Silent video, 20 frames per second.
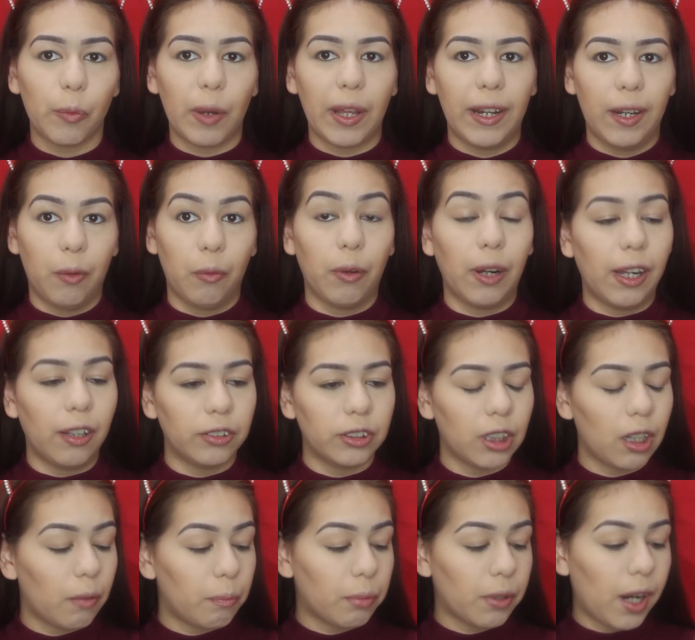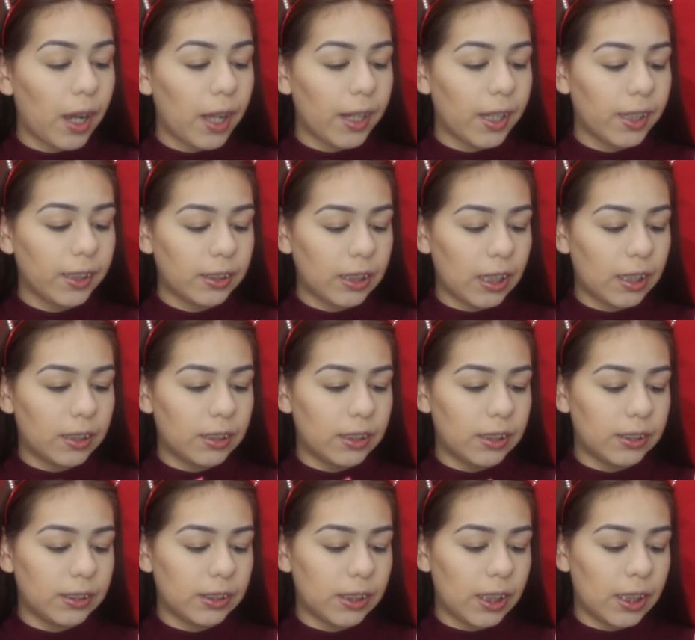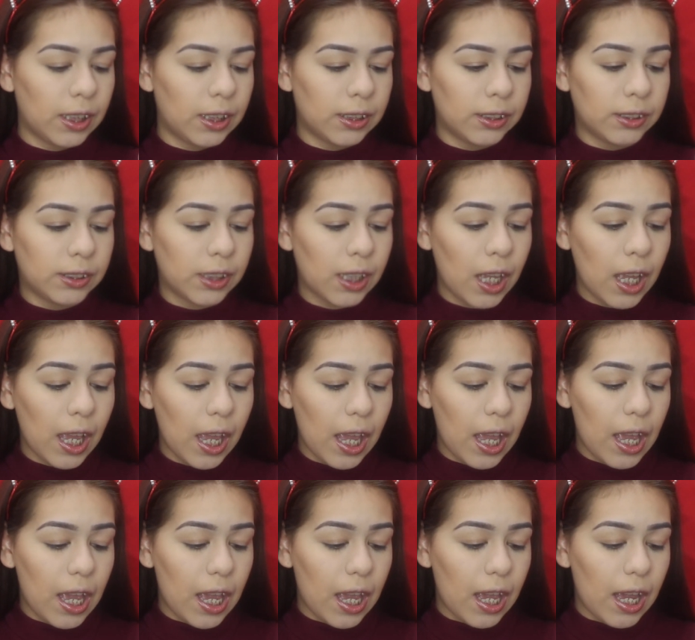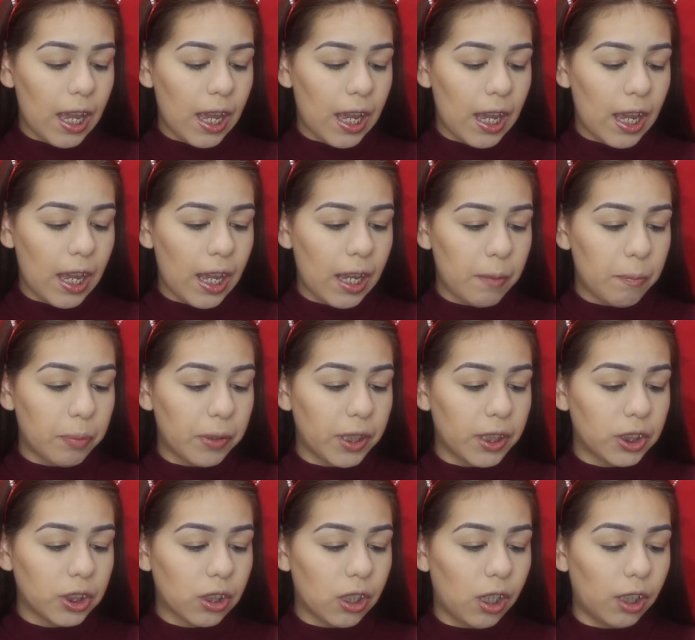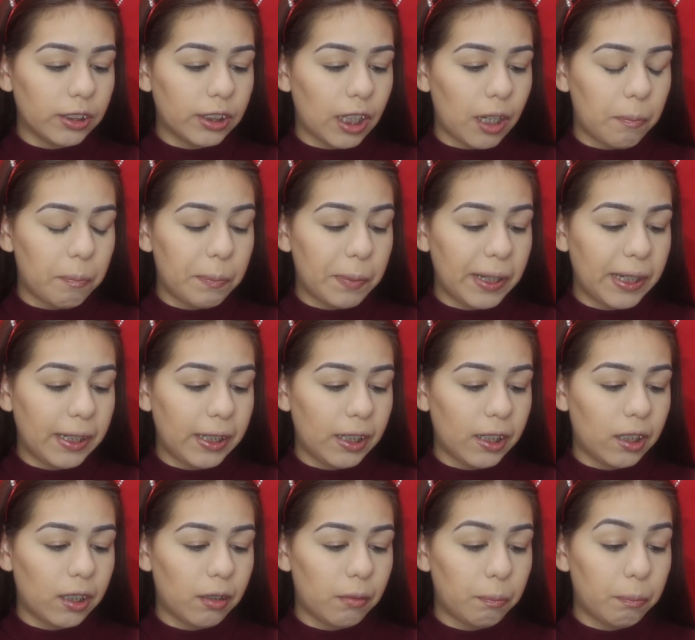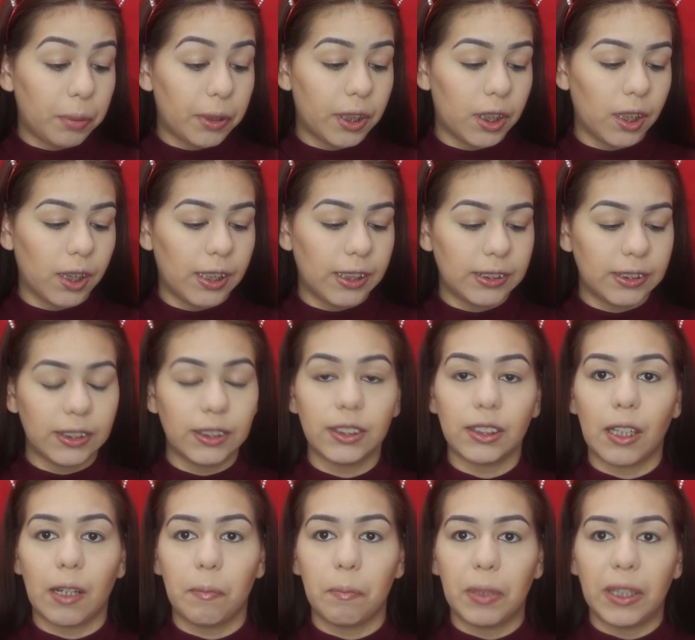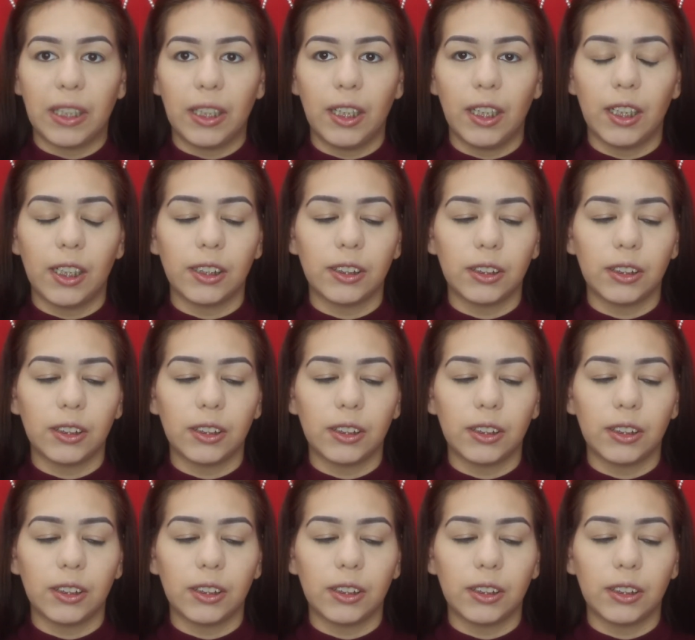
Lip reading: Wet n Wild product. This is a blush called a Pearlecent Pink.